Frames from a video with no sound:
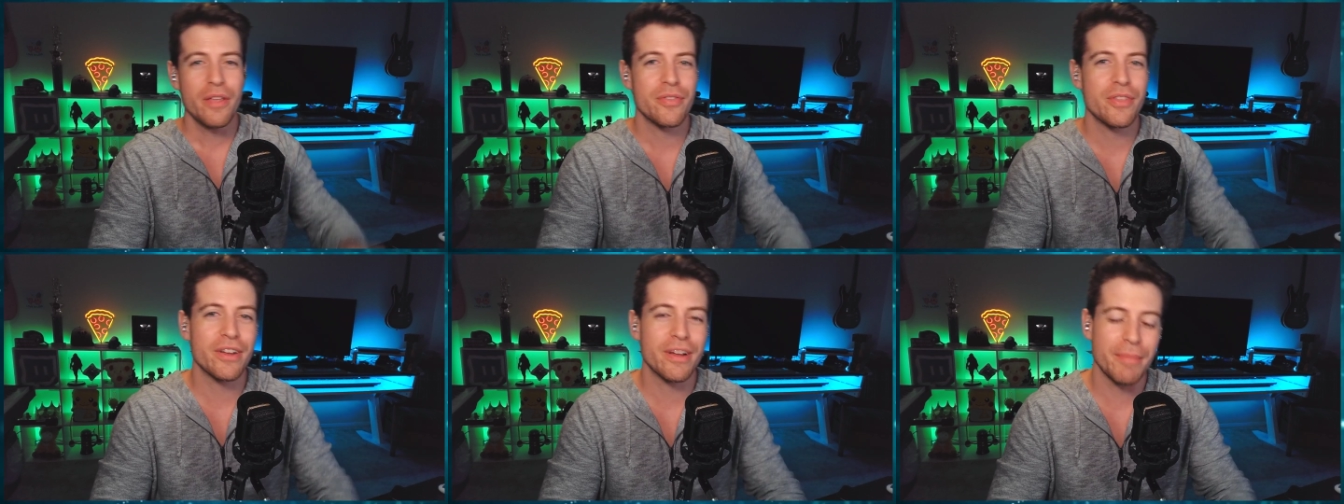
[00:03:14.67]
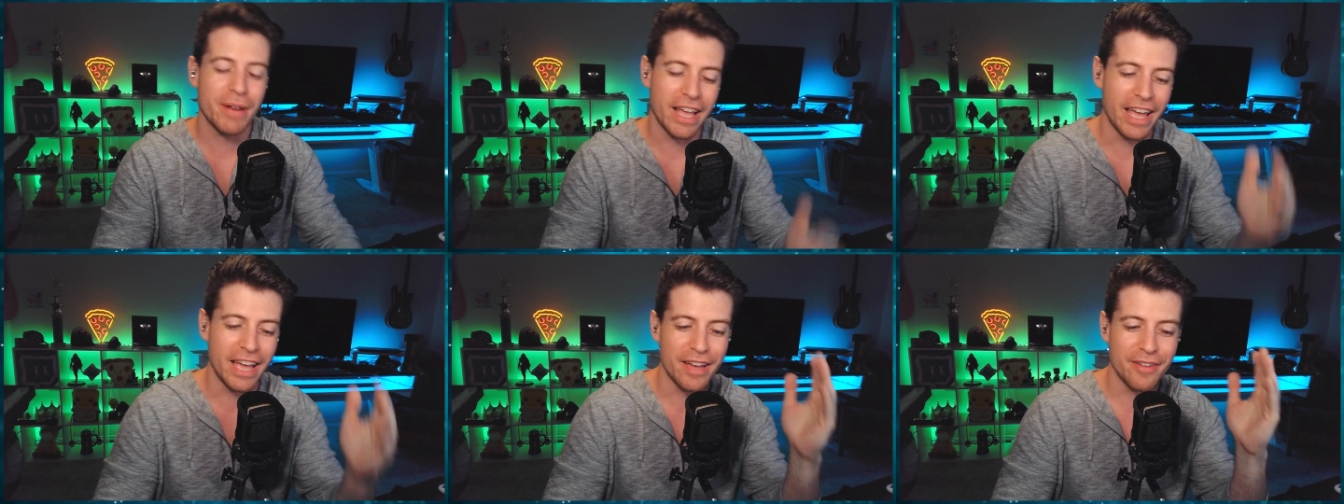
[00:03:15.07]
But
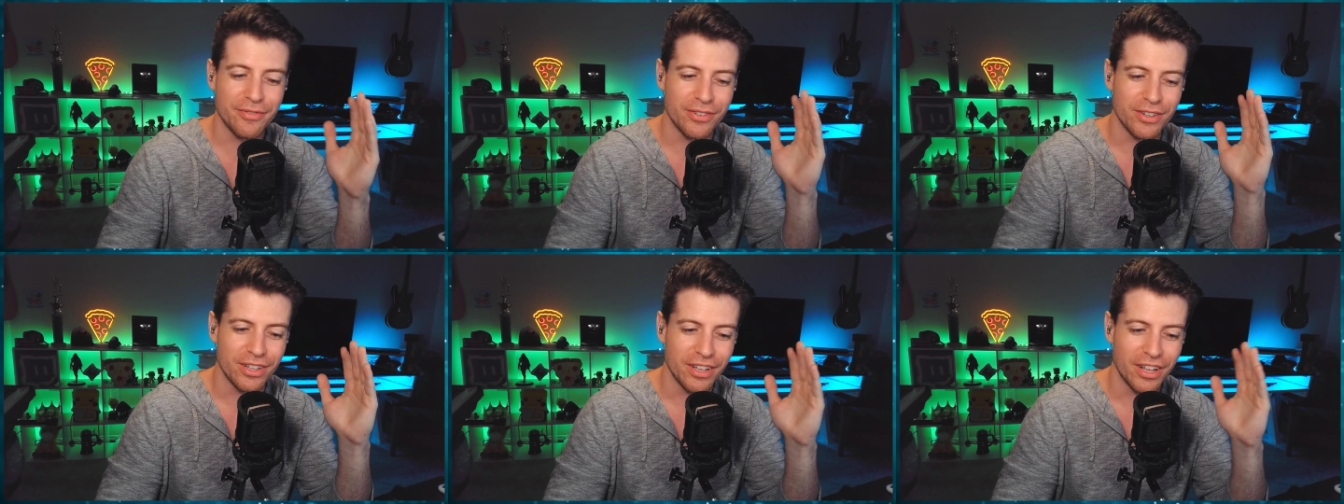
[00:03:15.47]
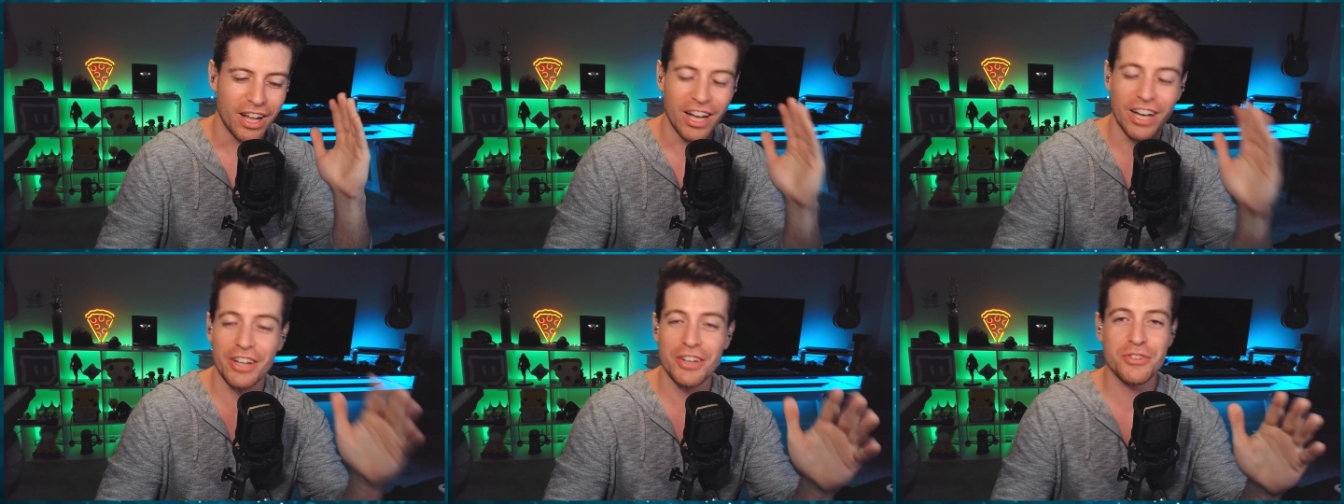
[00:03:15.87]
I have
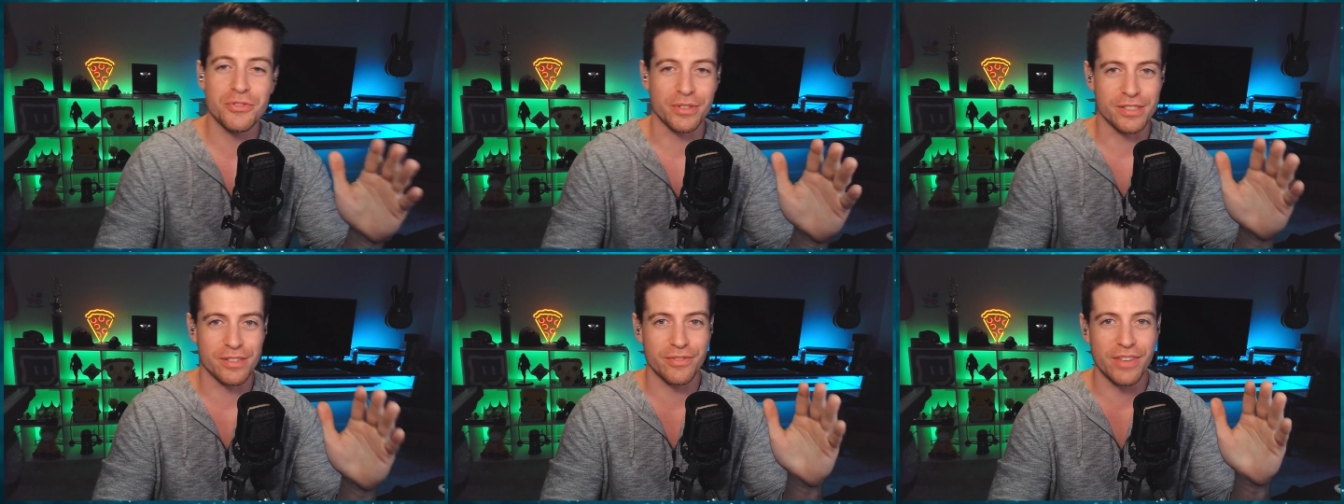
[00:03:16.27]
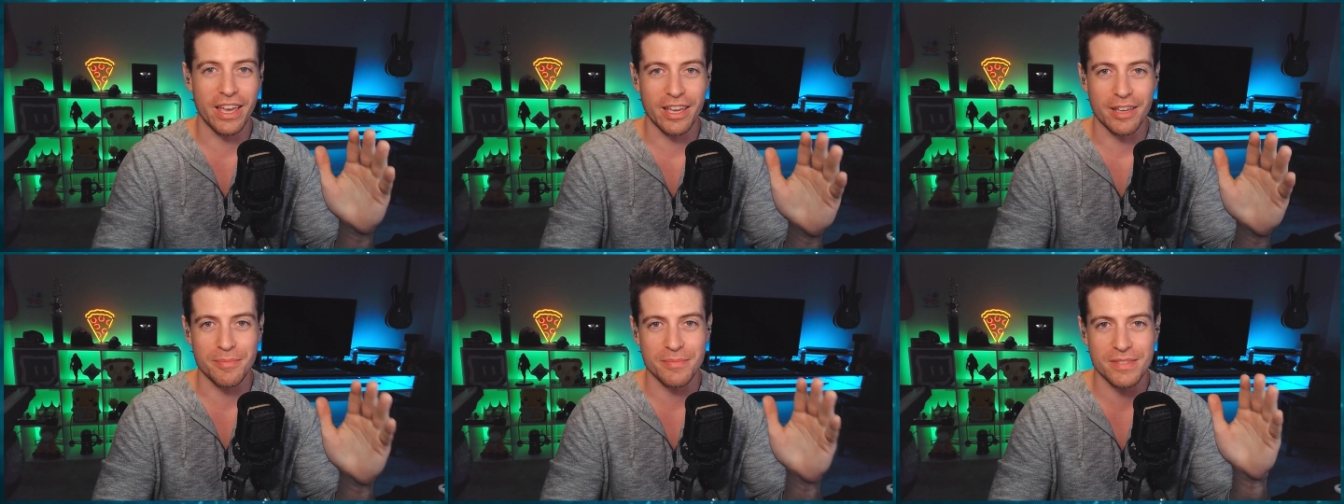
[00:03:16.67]
hundreds of
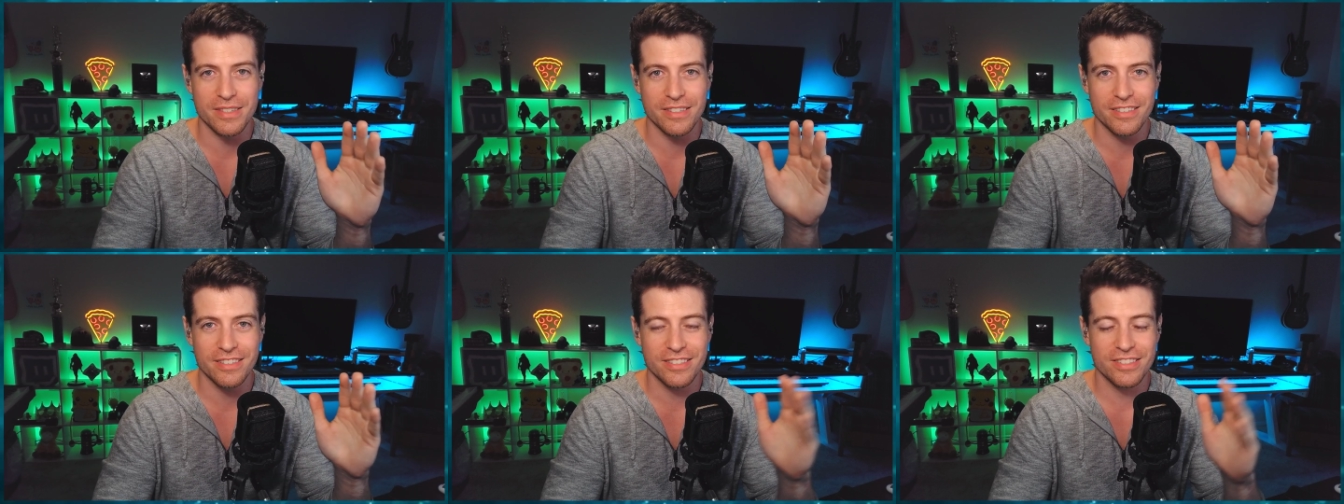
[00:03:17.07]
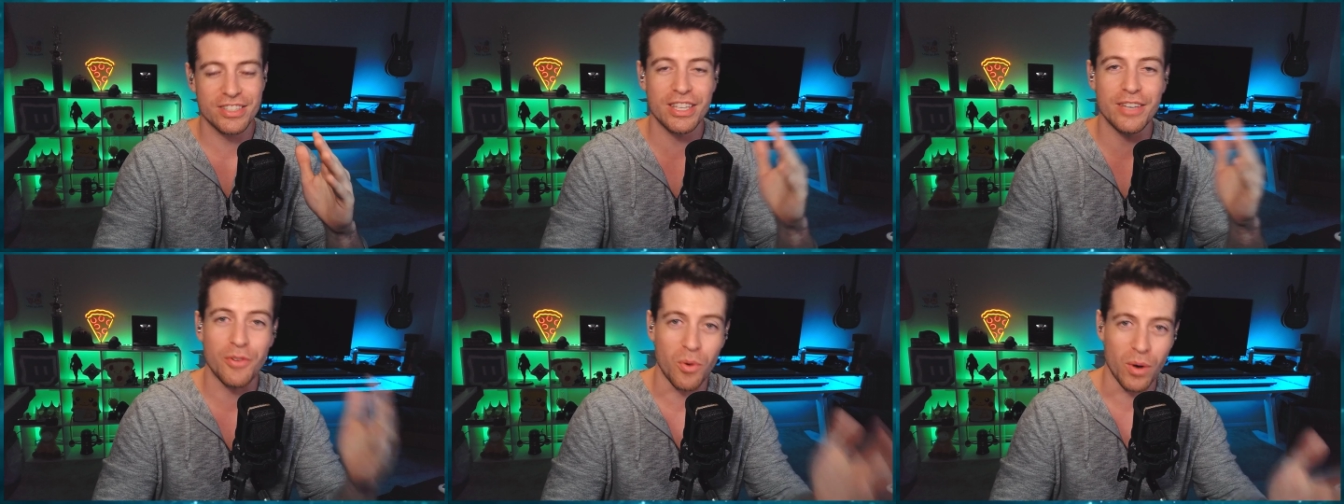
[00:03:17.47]
games to
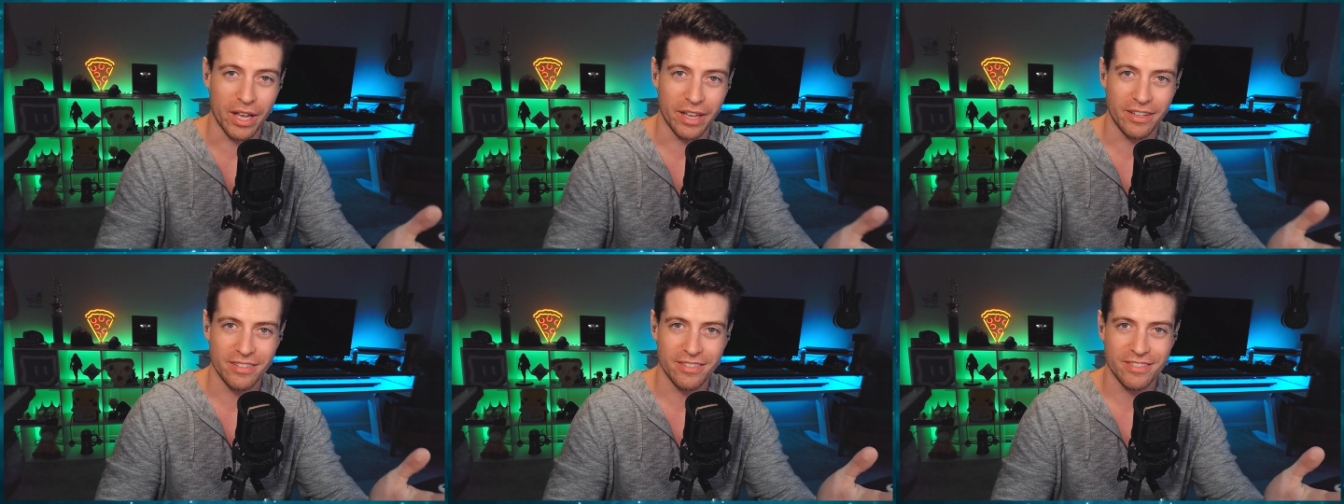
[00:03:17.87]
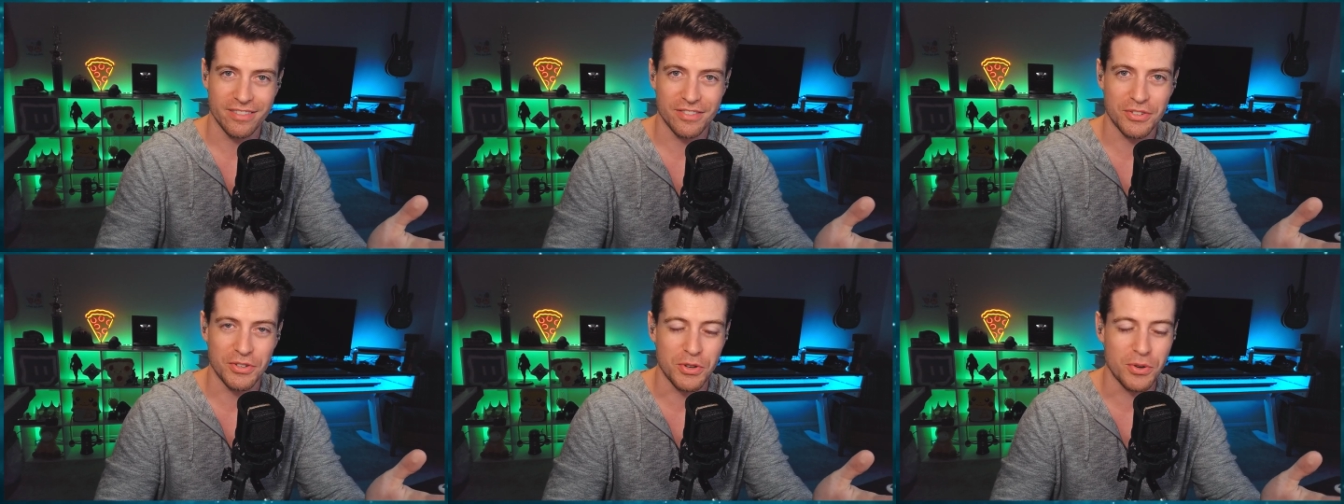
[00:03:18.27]
give away
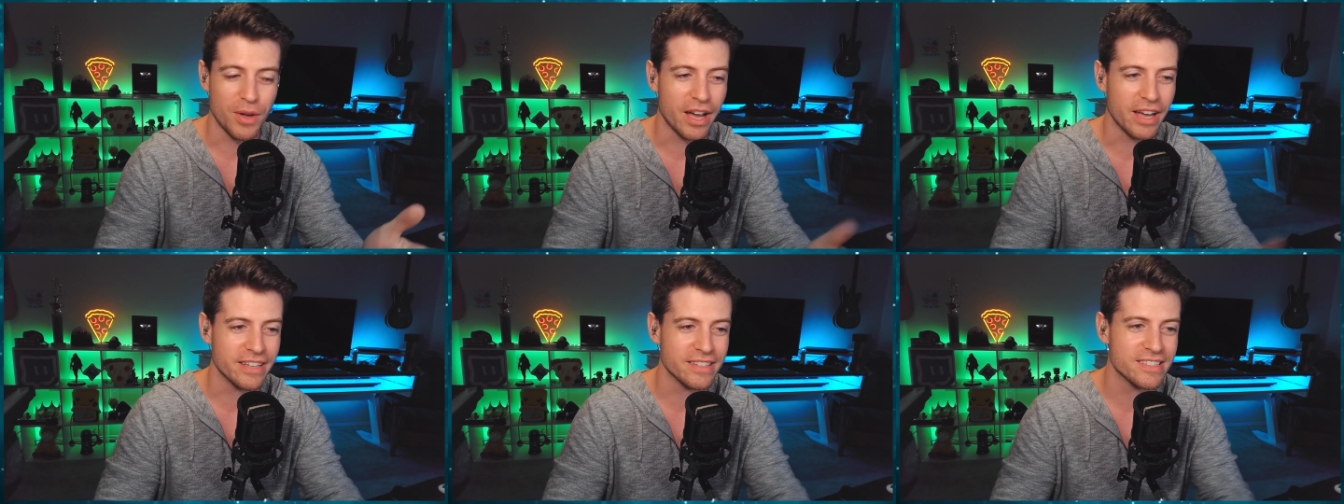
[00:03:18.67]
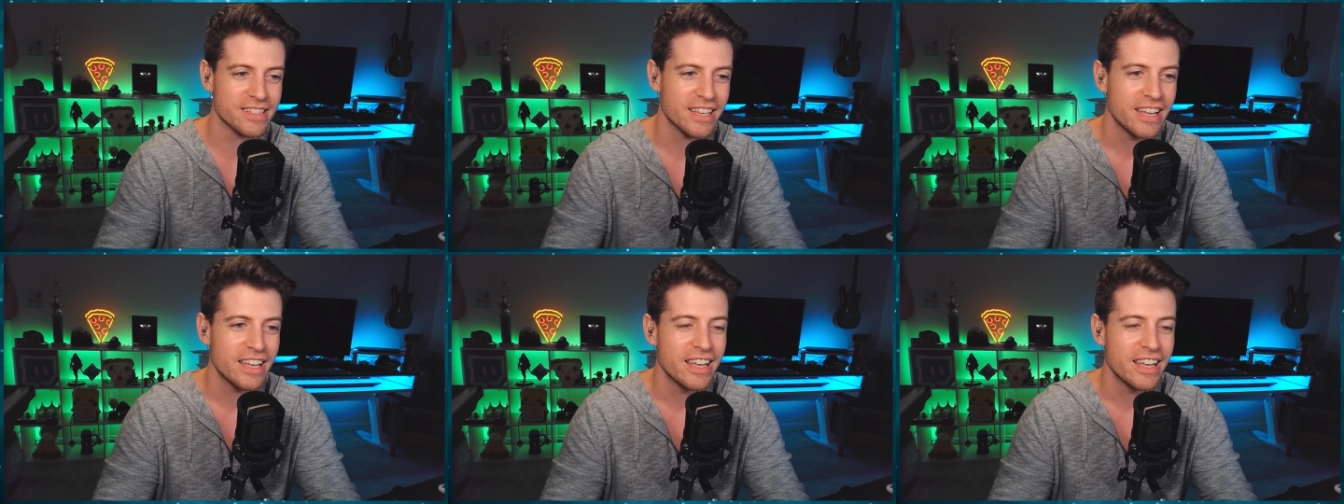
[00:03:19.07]
to you guys.